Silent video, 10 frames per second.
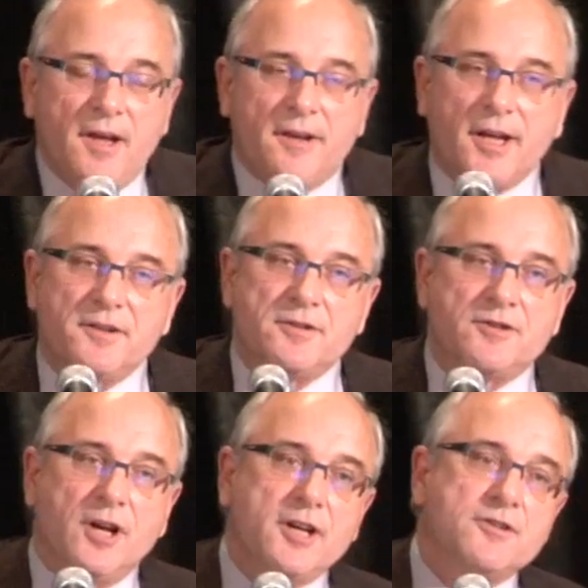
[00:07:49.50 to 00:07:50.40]
that the
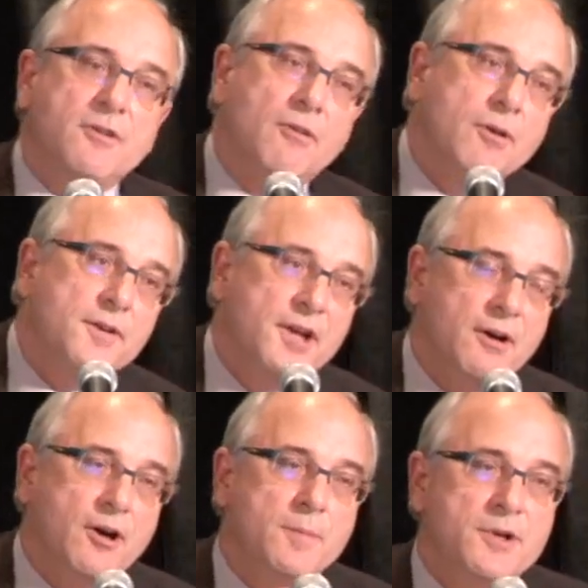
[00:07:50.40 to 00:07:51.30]
judge or the
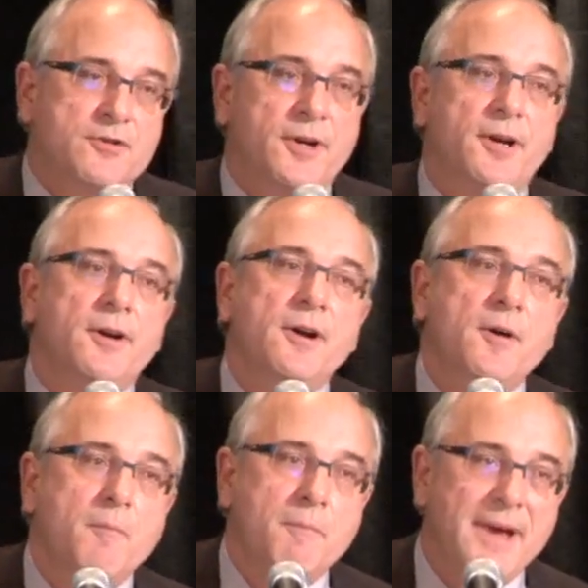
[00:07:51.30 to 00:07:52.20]
arbitrator
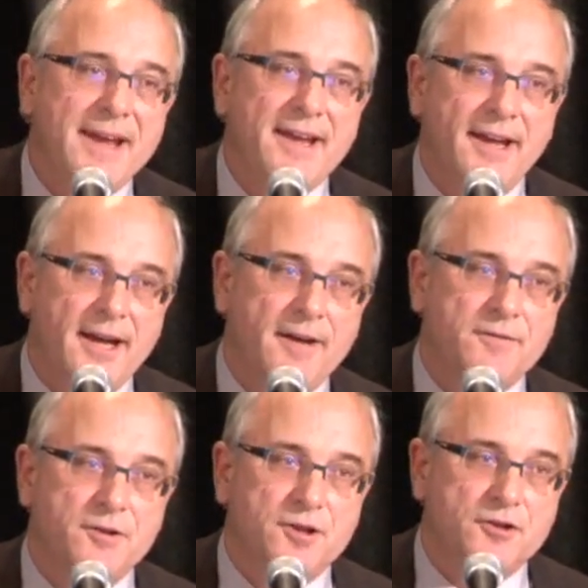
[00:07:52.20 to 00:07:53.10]
may
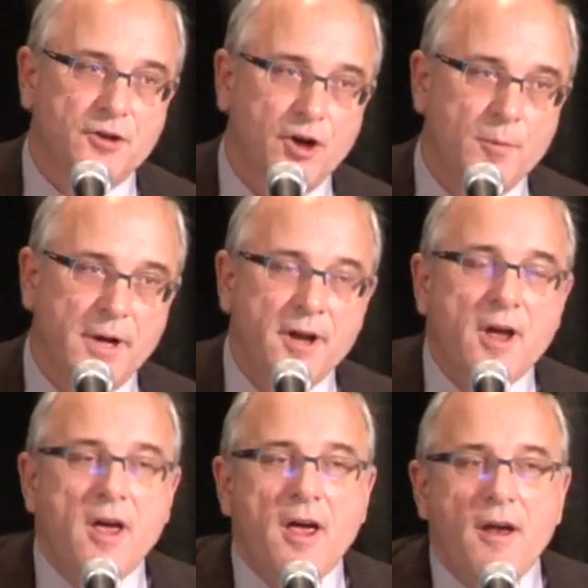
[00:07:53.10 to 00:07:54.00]
have to determine
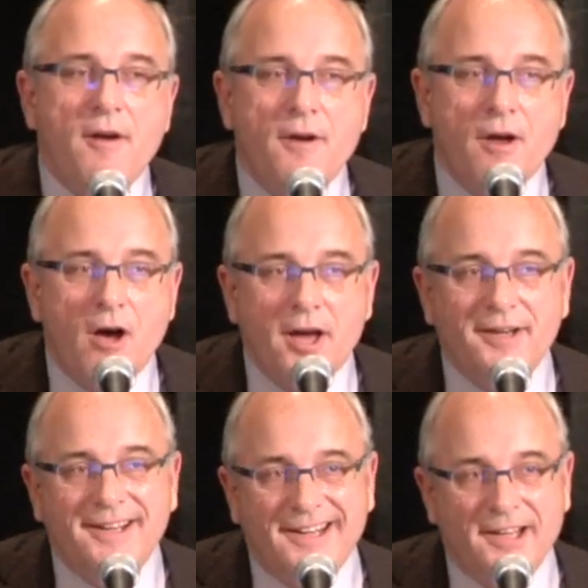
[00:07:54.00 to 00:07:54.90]
not
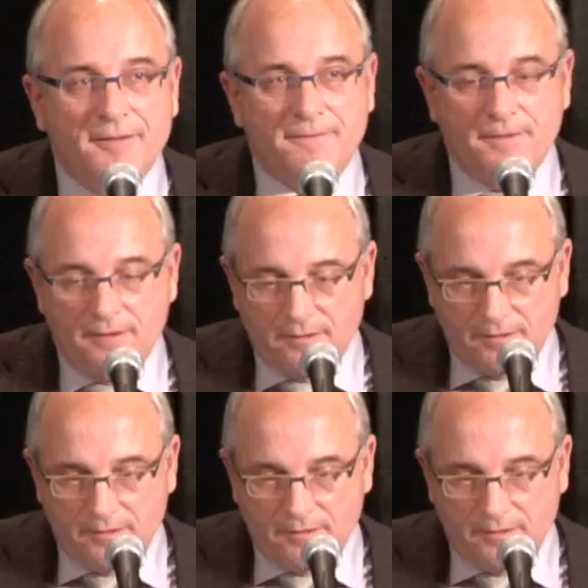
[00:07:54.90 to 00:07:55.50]
if